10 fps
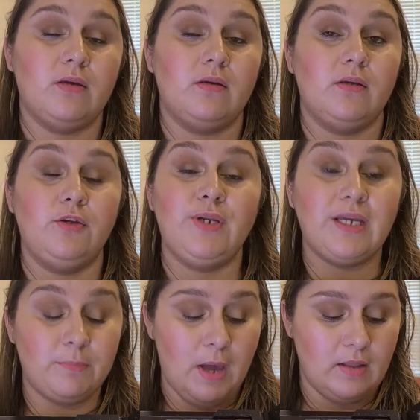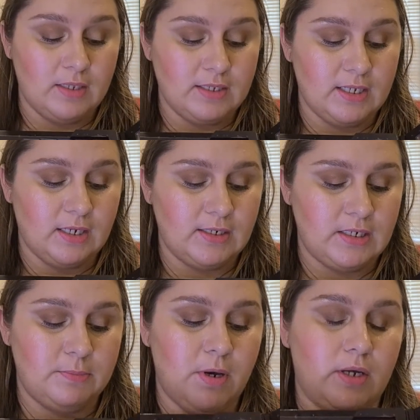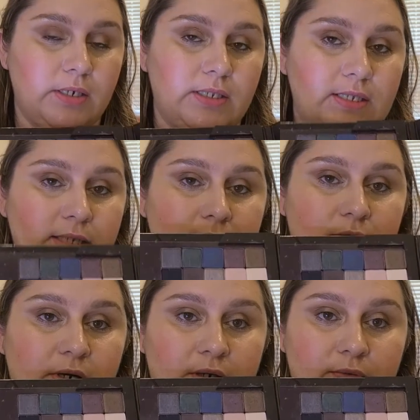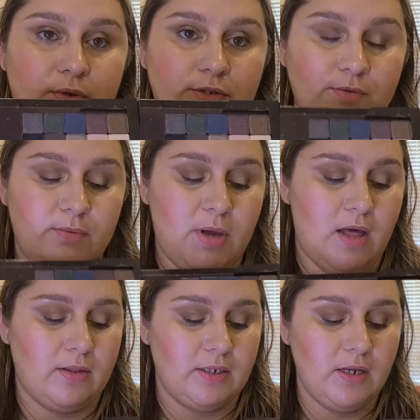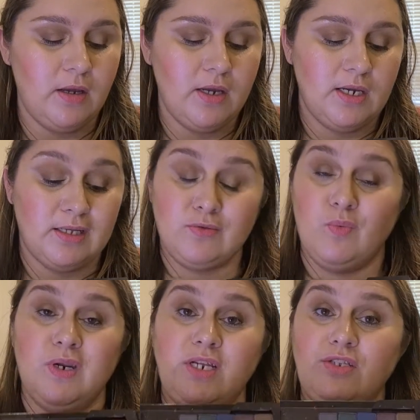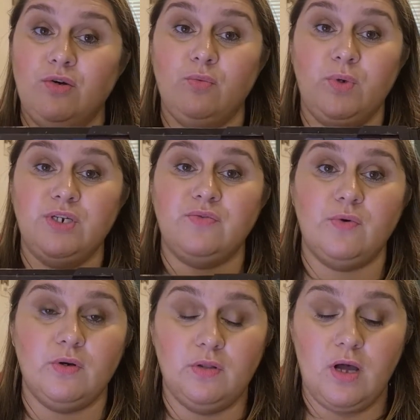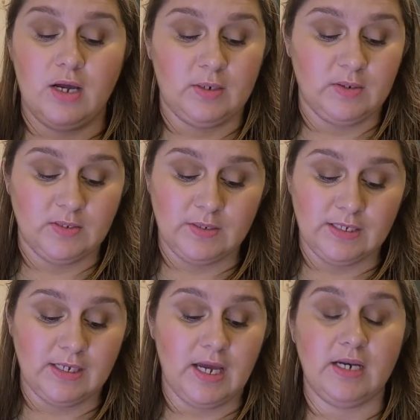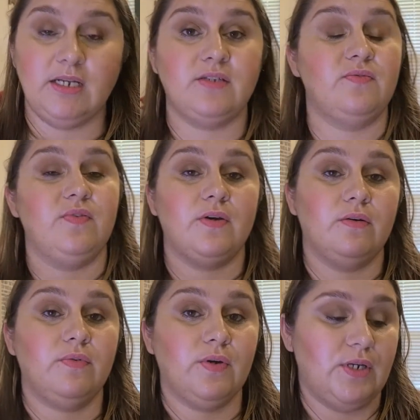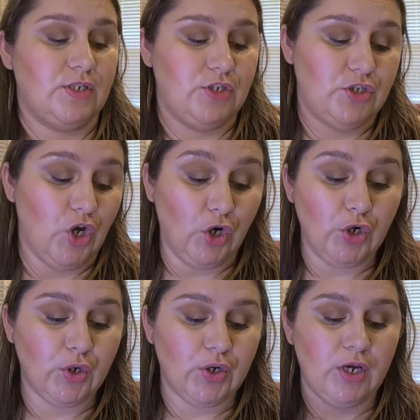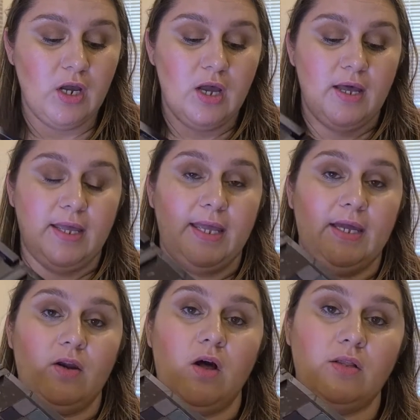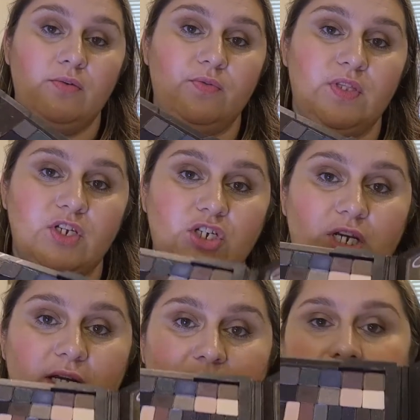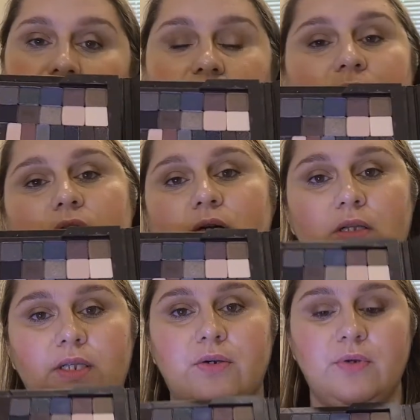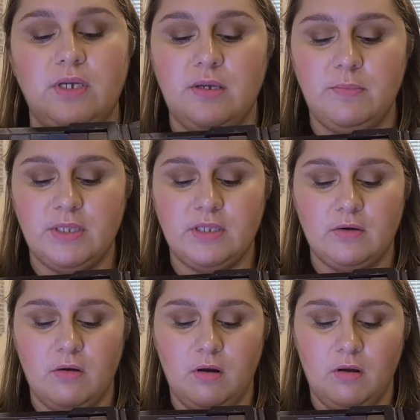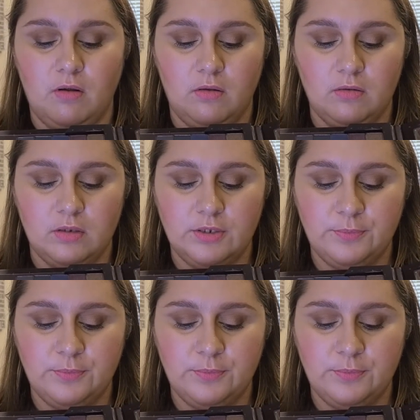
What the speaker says: unique palette that I depotted. This is their anniversary palette. It's one I don't reach for a lot because, once again, it's very, very dark, and all of the shades, like, they're glittery, but they're all